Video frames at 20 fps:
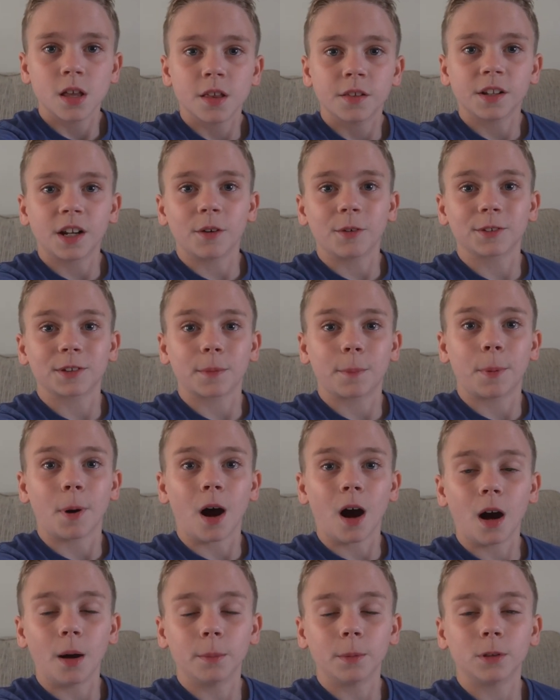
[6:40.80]
Then I went to
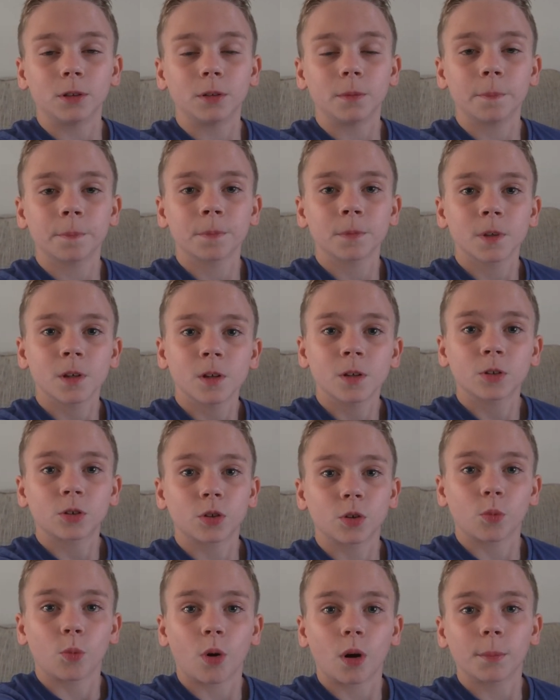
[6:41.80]
pommel. So
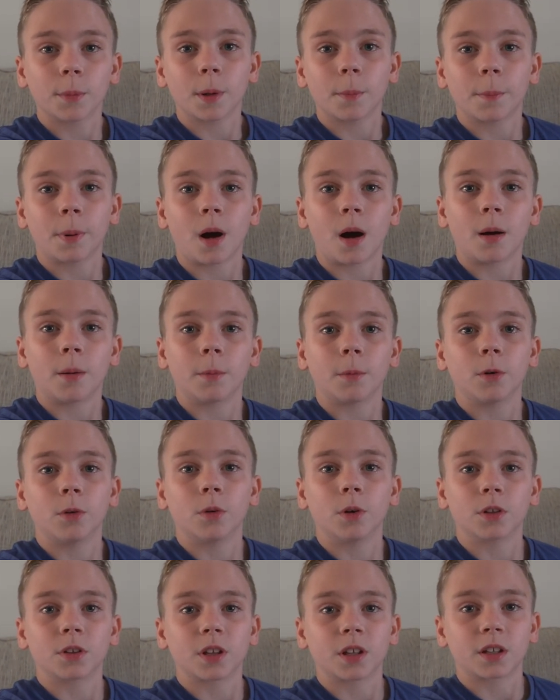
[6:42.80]
the warm-up pommel
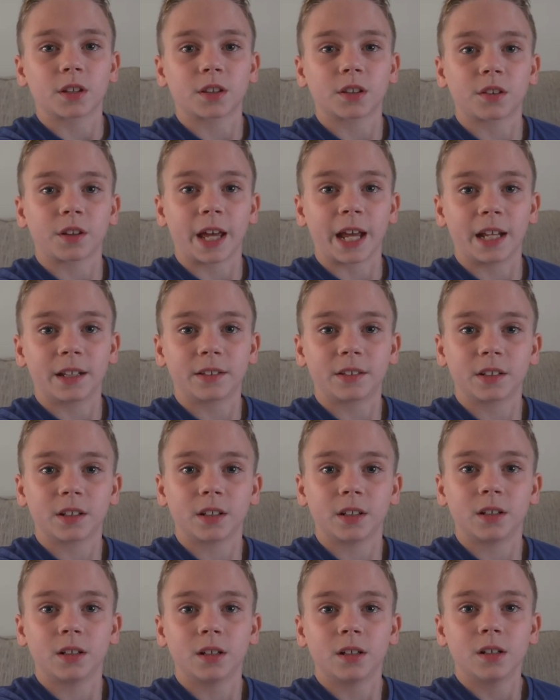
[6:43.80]
was like
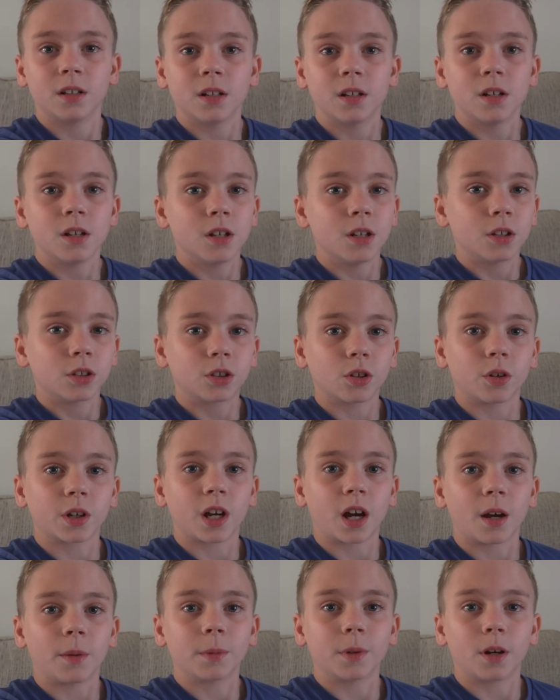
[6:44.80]
slanted, so it
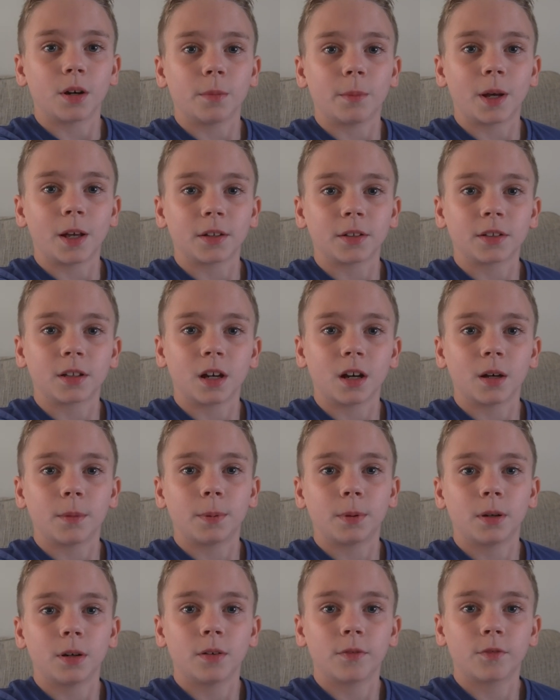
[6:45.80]
got me all messed up
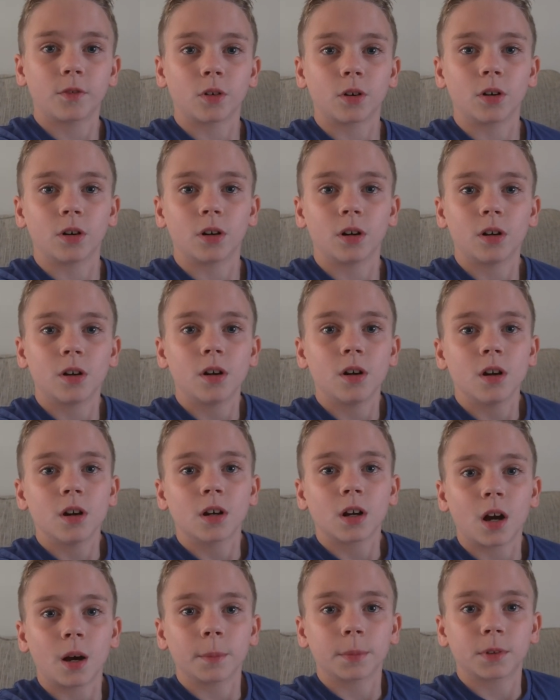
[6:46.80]
for
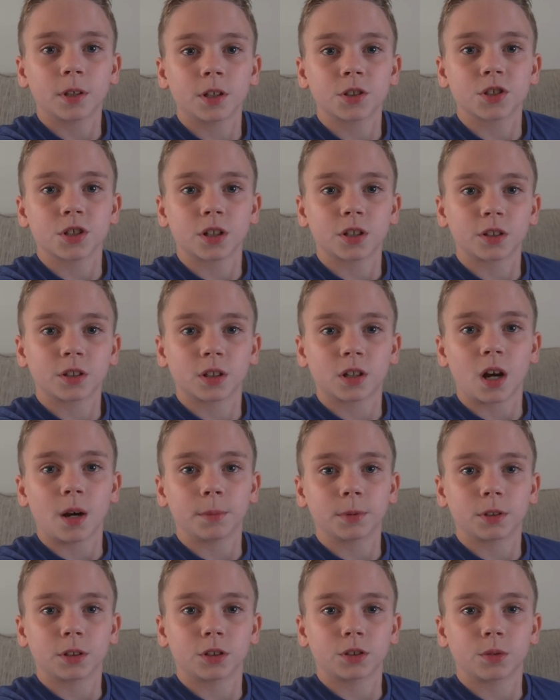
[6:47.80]
competition, because the
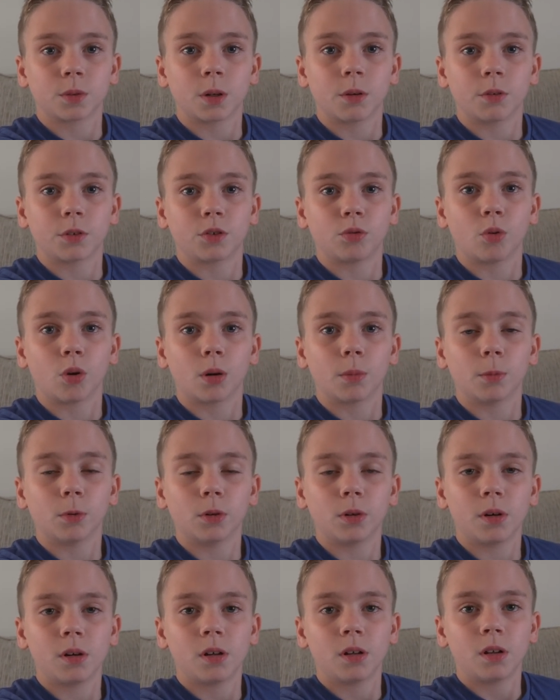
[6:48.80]
competition one was
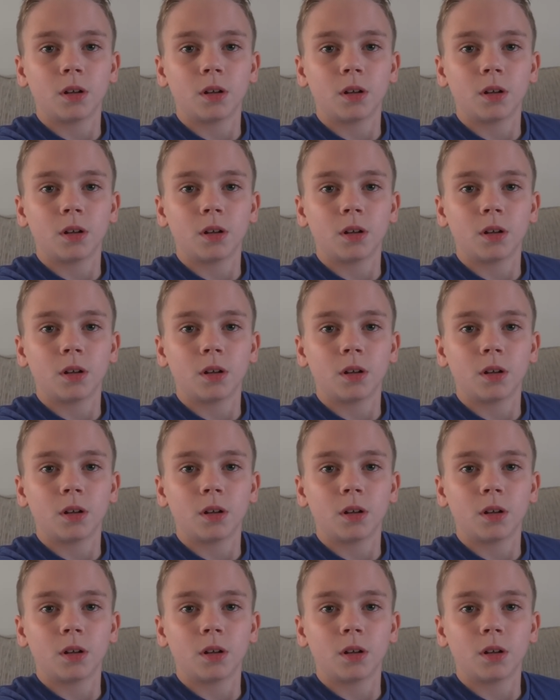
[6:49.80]
normal.